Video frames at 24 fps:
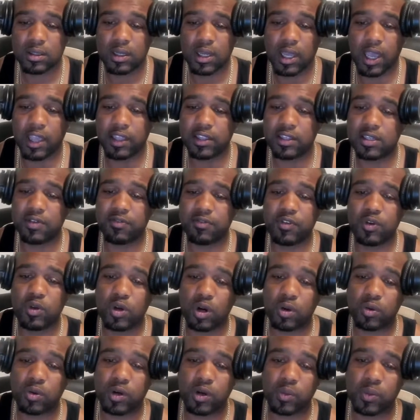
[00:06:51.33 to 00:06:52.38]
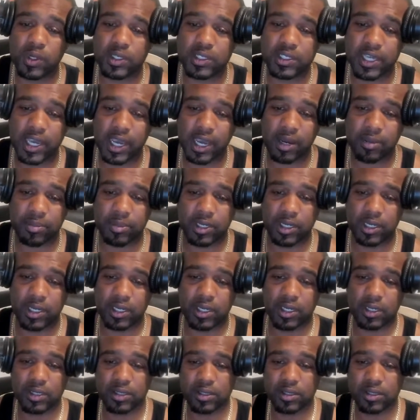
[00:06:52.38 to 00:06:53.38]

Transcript: as if you don't know what time it is.